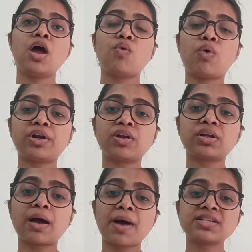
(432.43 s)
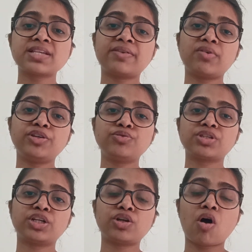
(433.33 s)
what all commands that we are
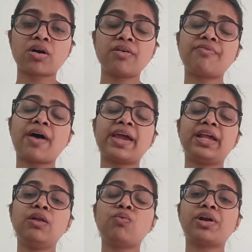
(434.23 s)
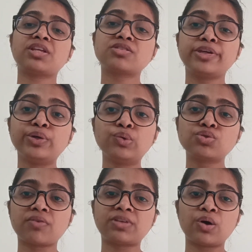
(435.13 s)
using Docker file, what is the use
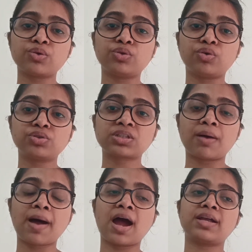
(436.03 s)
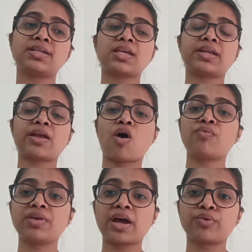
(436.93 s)
of those commands, and how
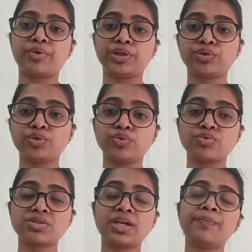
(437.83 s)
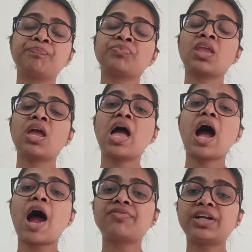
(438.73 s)
we are going to use it.
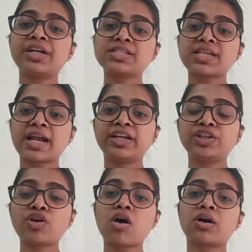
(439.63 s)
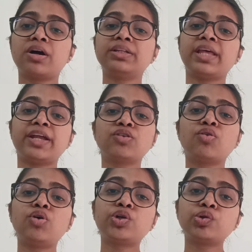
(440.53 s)
After understanding Docker, then
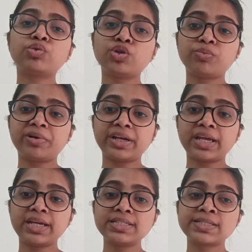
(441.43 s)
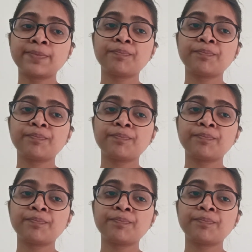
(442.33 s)
go to Kubernetes.